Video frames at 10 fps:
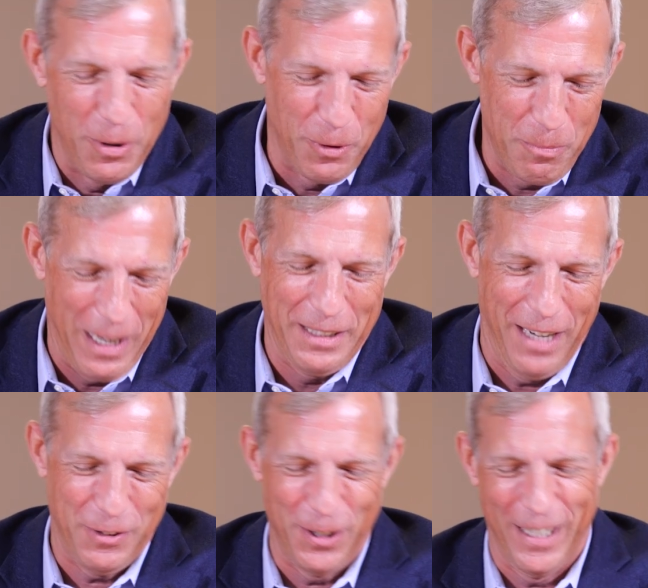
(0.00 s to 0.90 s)
Well, we might
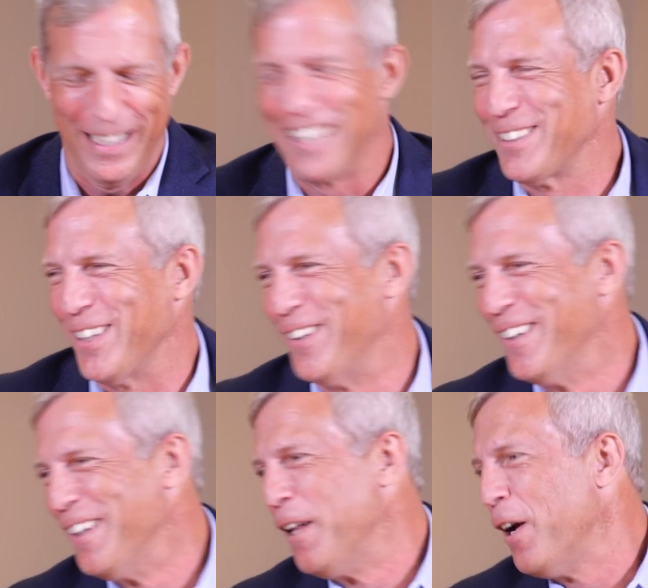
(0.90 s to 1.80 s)
have to look at that. So,
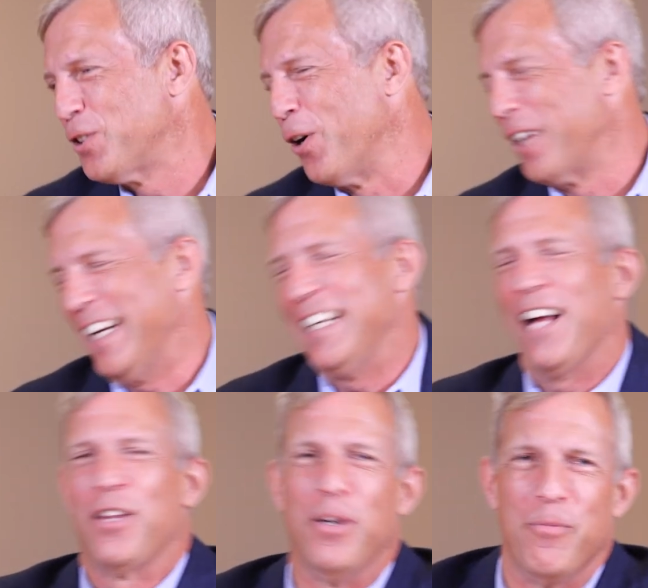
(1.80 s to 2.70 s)
so getting
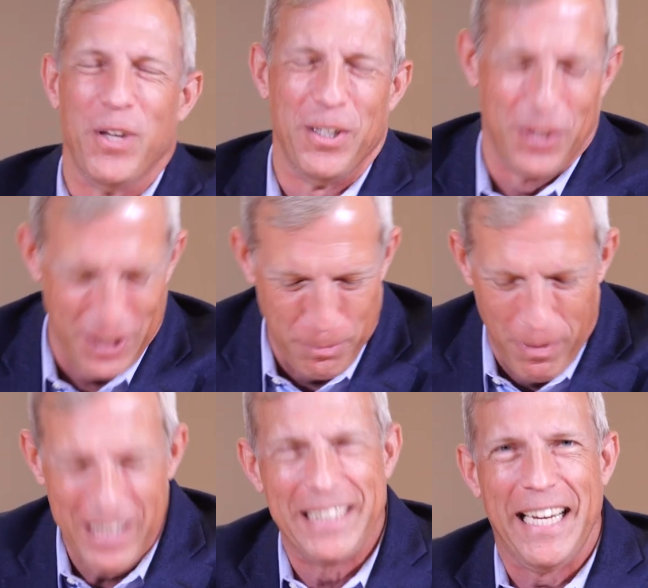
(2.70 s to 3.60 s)
out of the, the, the
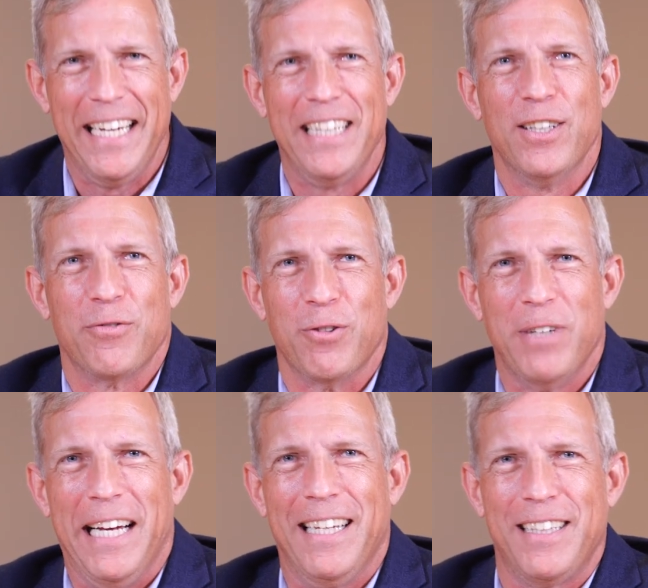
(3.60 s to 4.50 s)
mundane of the
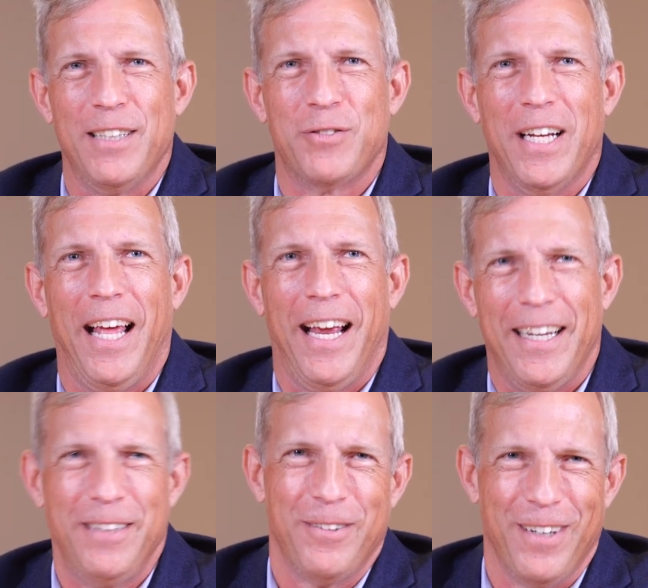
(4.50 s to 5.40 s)
reality of
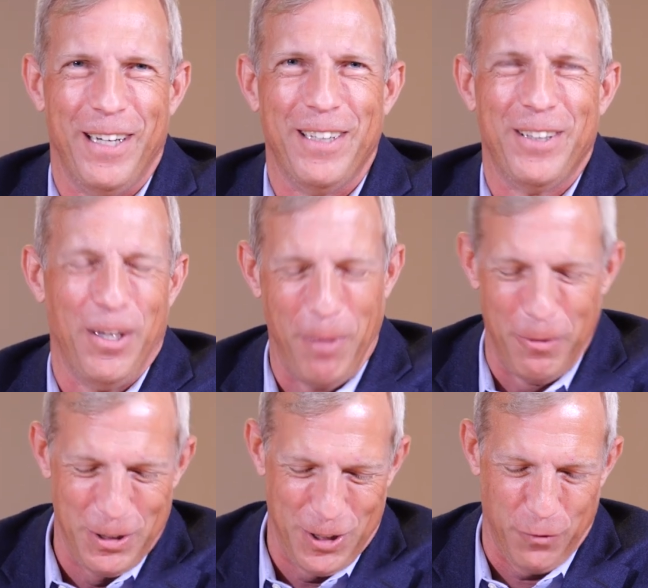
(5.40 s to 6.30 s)
today, right? I thought
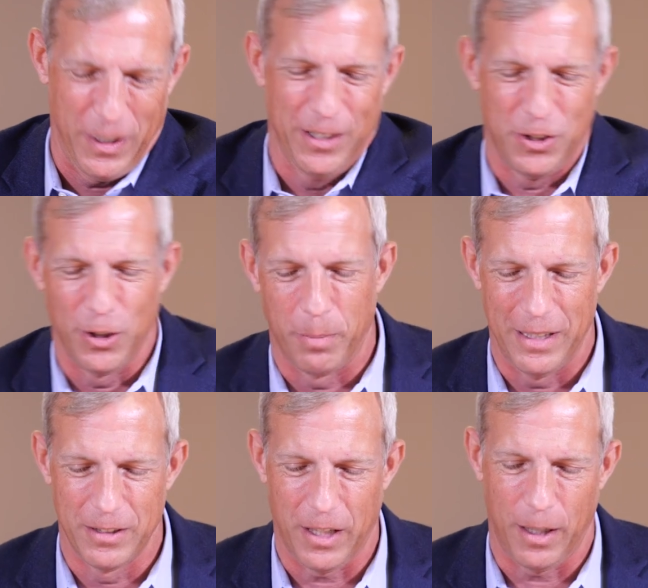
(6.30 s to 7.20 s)
maybe we'd shift gears a little
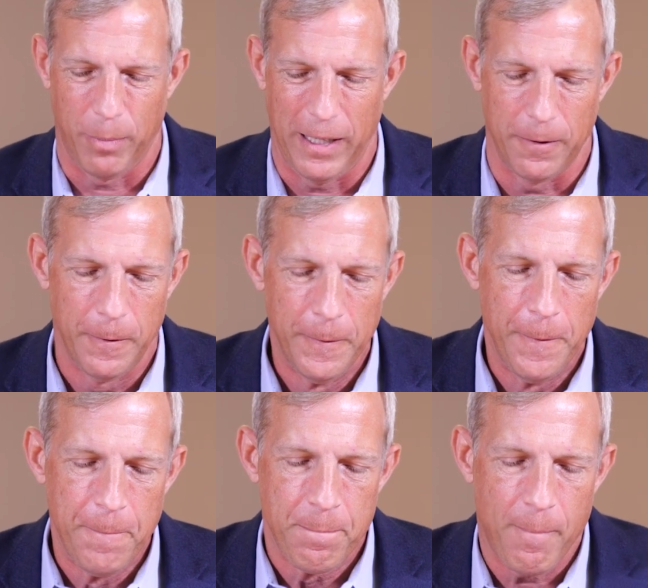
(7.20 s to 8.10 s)
bit and talk about
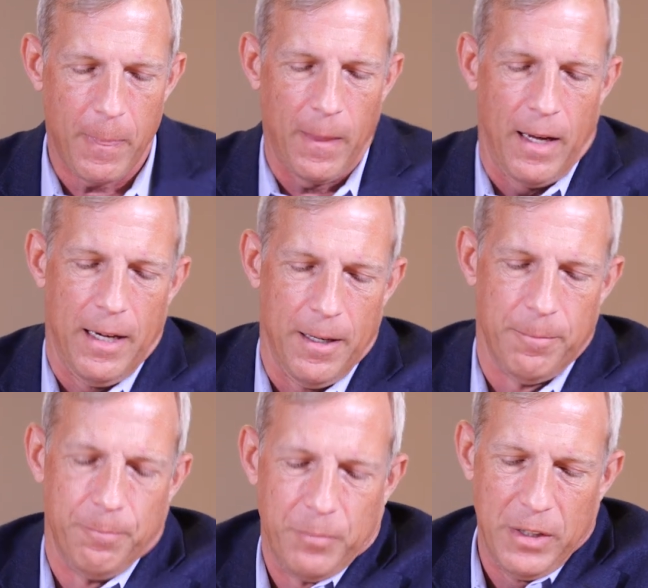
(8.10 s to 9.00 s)

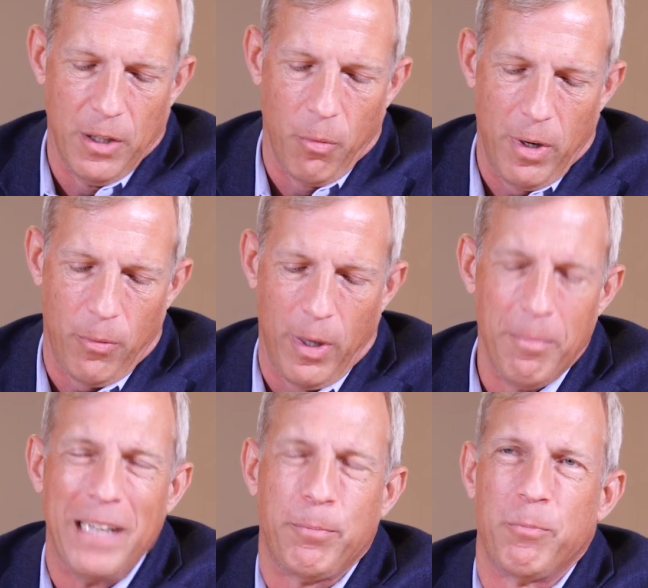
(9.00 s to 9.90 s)
Um, you know, where,
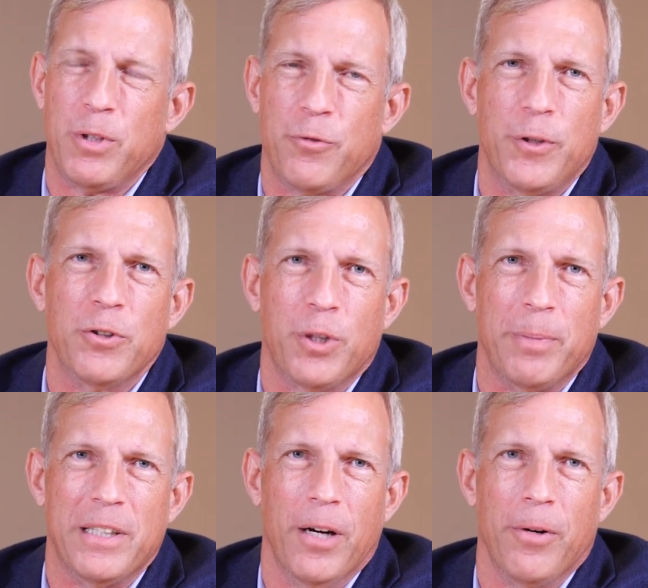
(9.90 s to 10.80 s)
where might the future
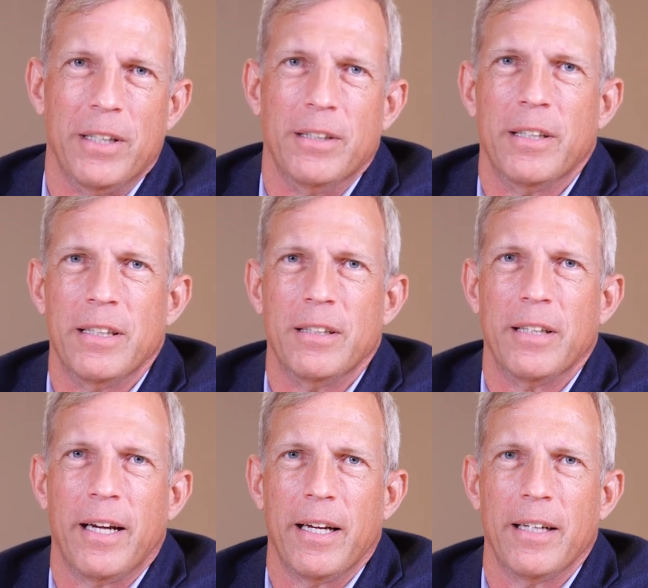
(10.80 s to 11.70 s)
be going,
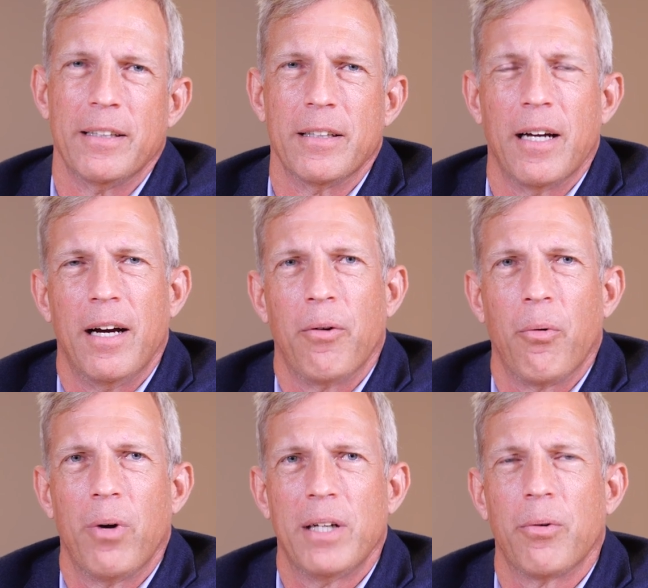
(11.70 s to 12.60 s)
and and uh,
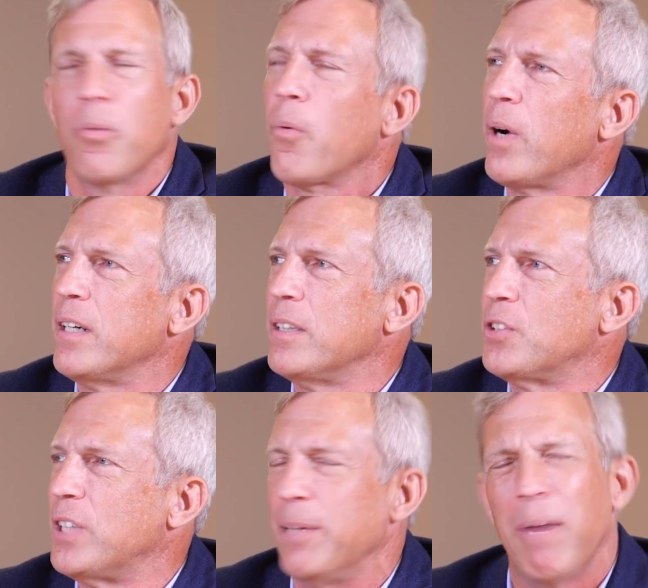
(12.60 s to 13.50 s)
where where do
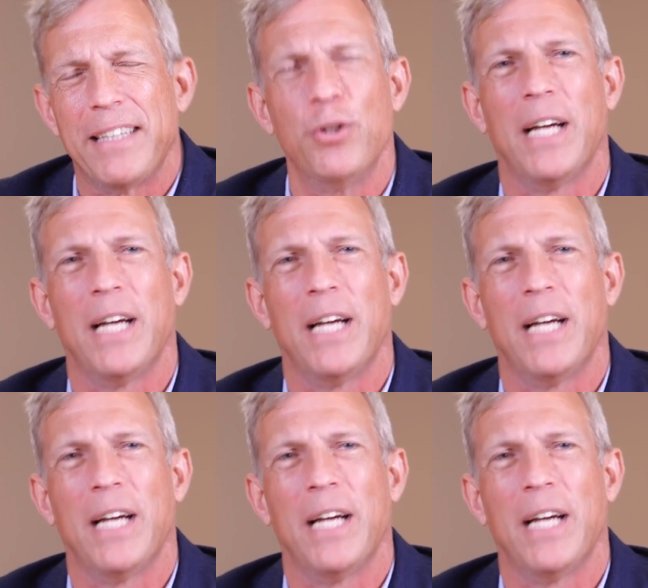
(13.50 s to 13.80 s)
you see, Mike?